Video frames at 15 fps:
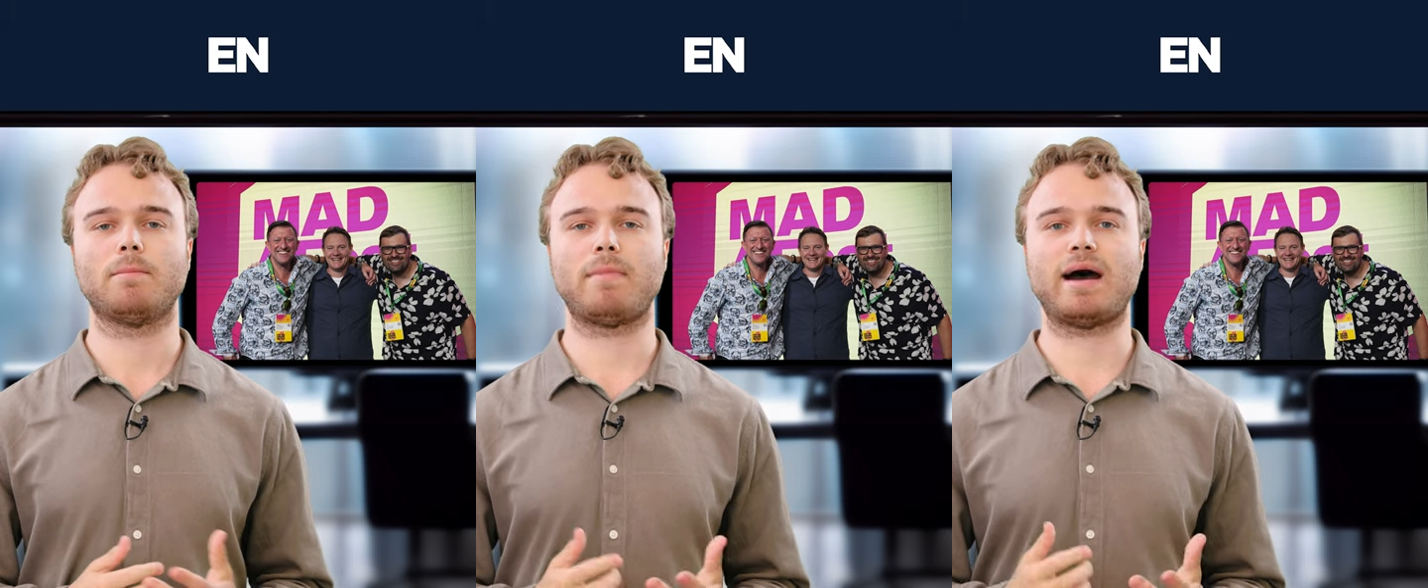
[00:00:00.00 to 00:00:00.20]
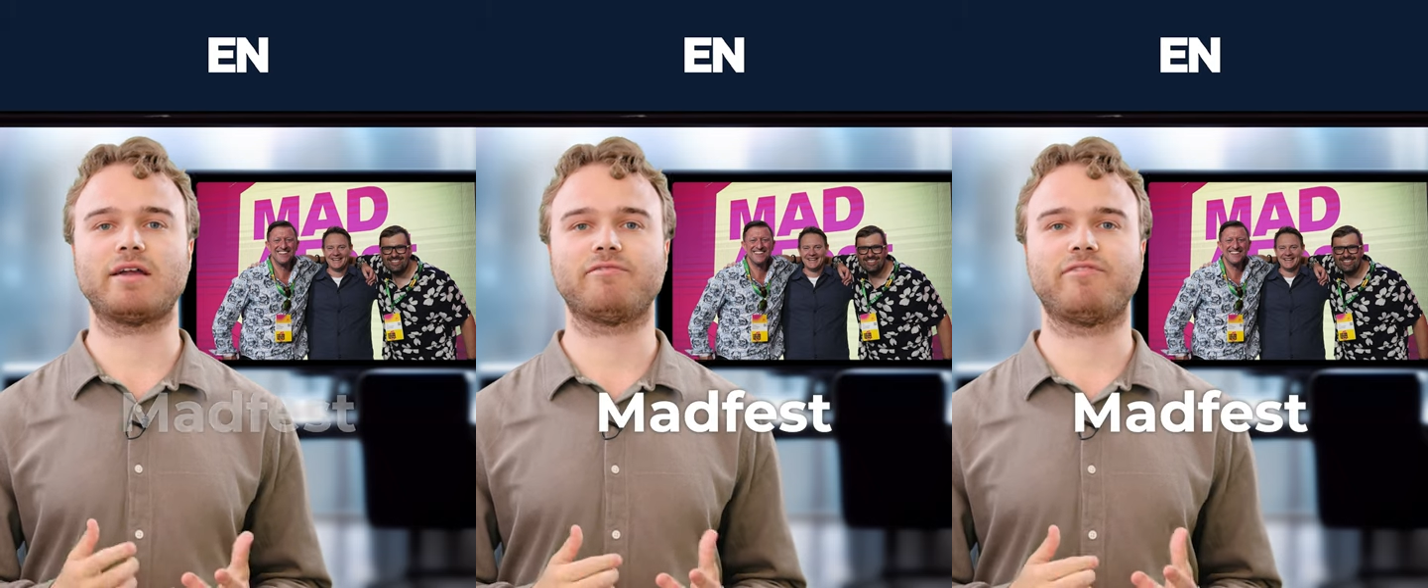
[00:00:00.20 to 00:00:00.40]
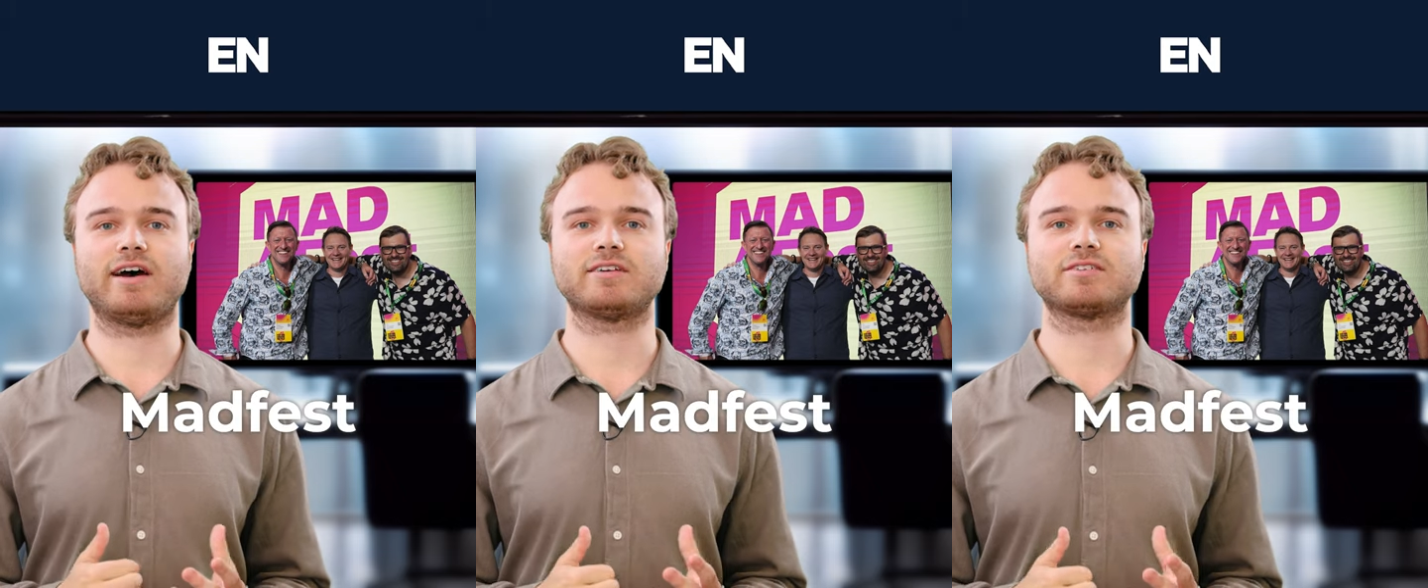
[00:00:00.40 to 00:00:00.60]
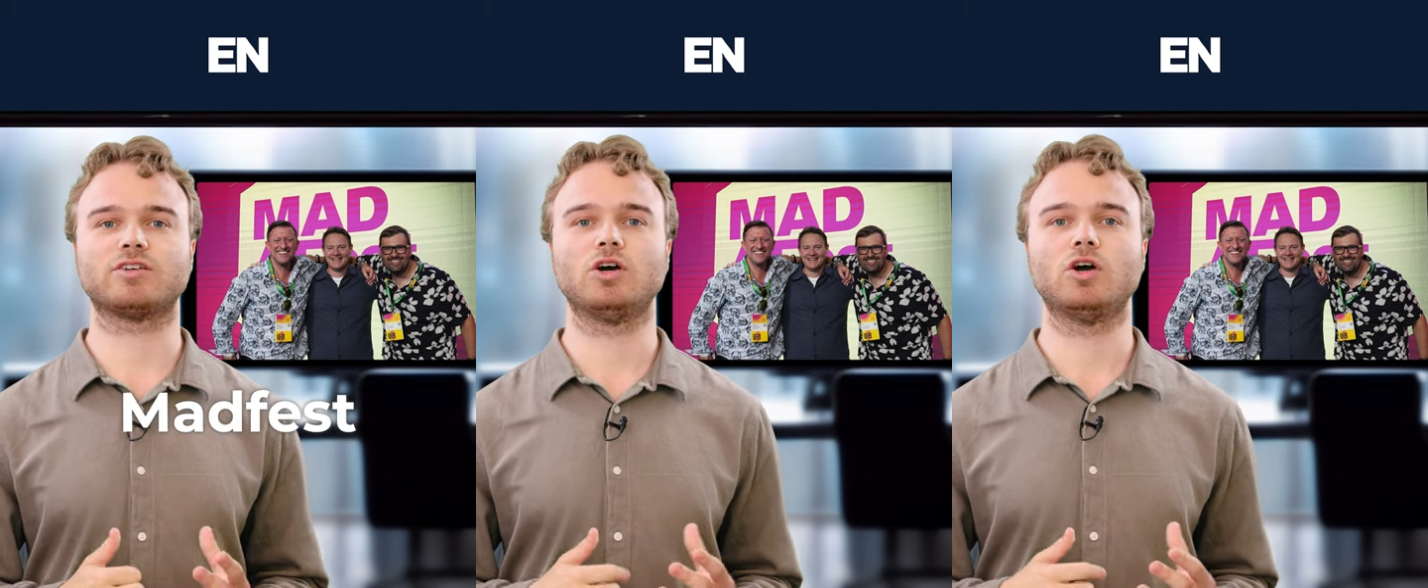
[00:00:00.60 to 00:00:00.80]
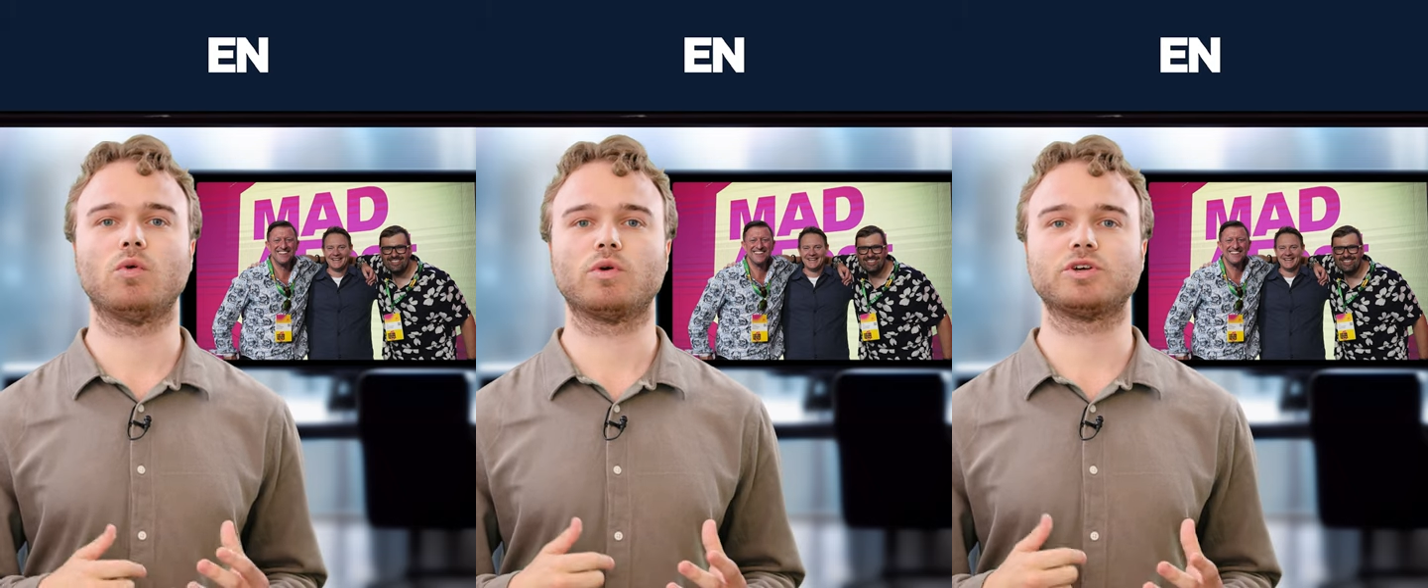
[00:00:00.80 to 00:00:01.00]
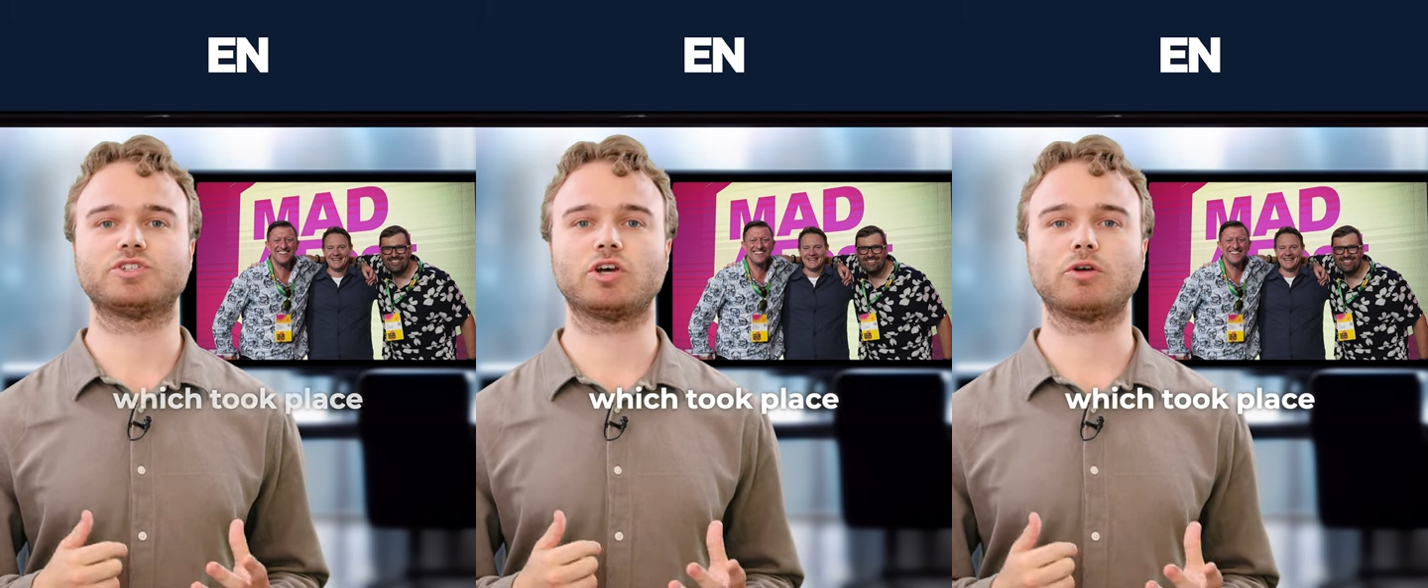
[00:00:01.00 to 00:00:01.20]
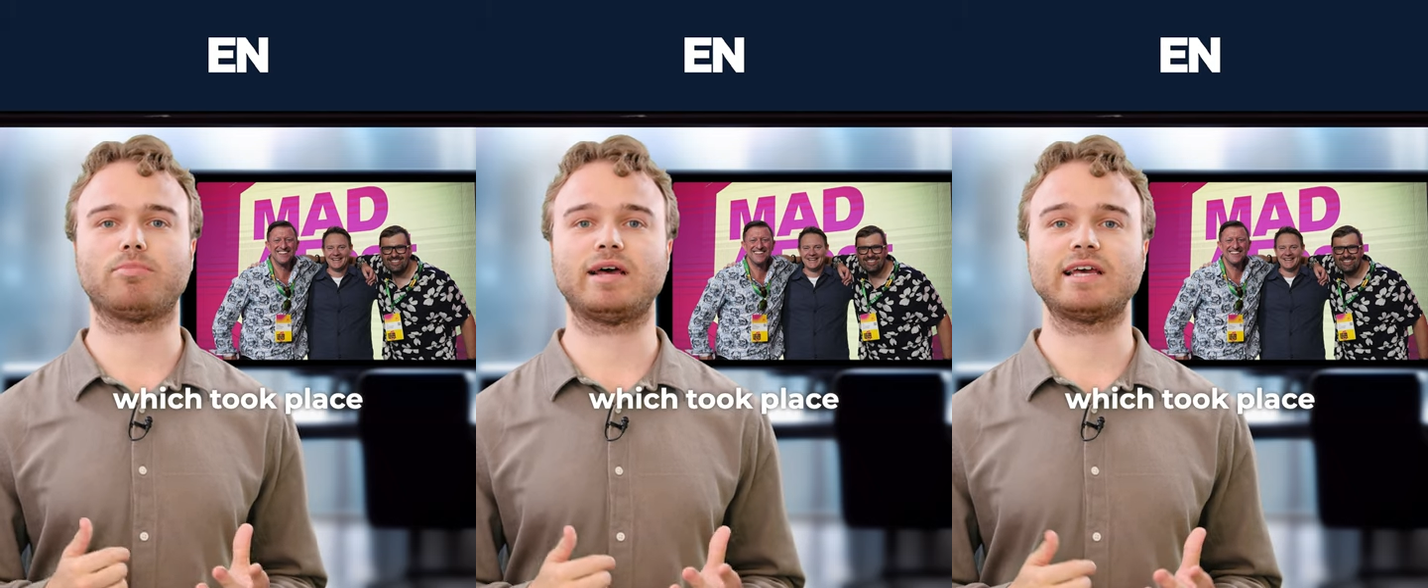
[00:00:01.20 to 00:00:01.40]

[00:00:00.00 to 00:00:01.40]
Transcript: MadFest, which took